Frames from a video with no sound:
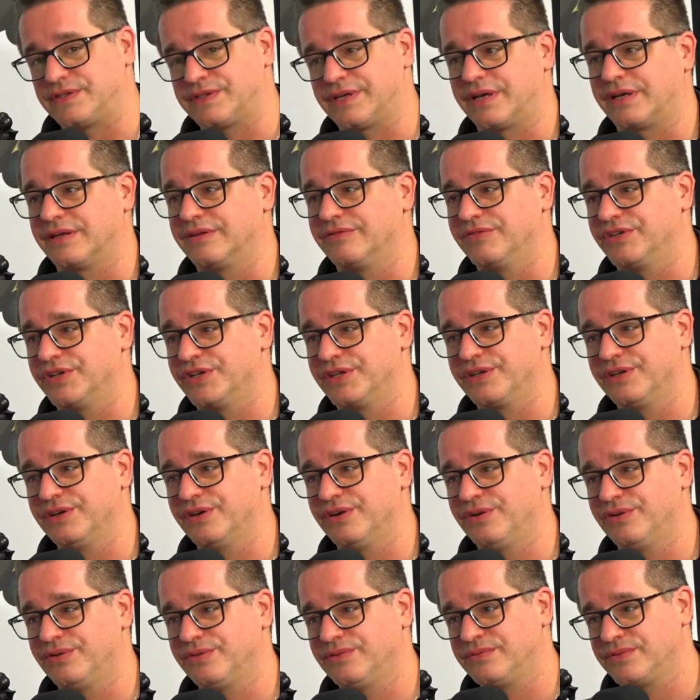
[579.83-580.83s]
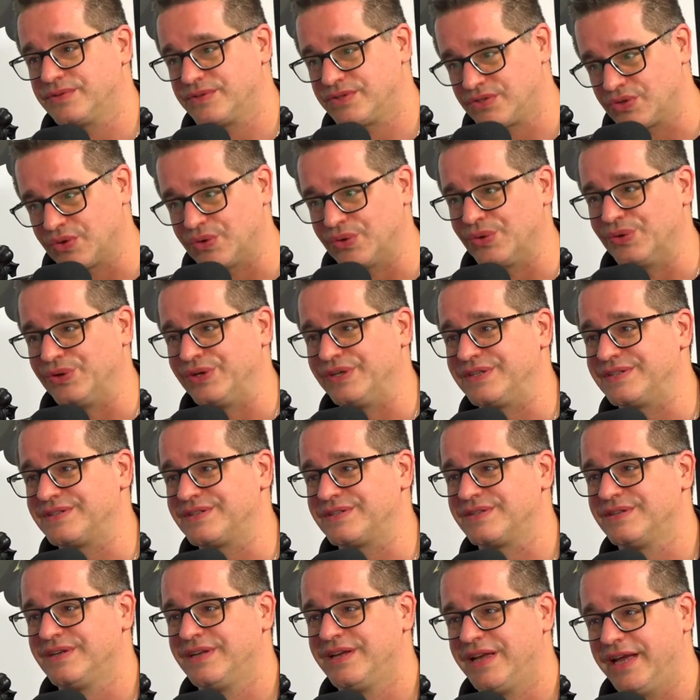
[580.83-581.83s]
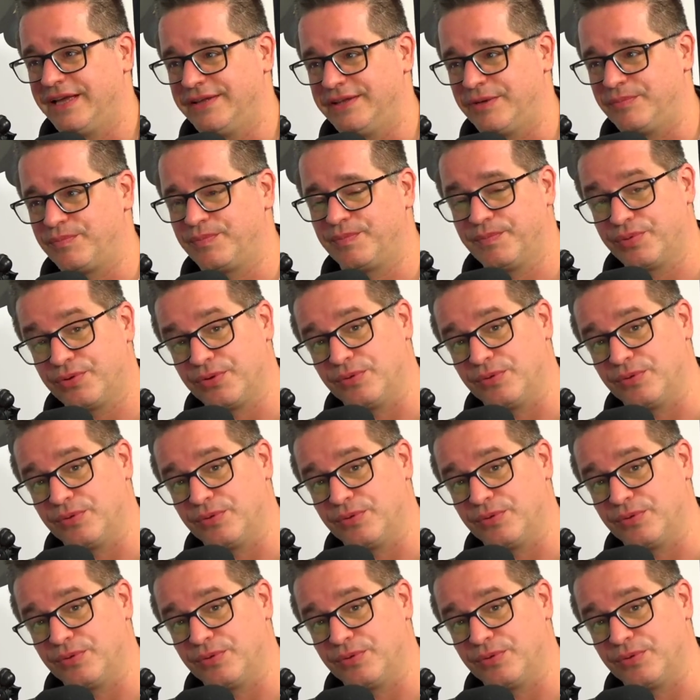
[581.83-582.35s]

sixty second video, stories,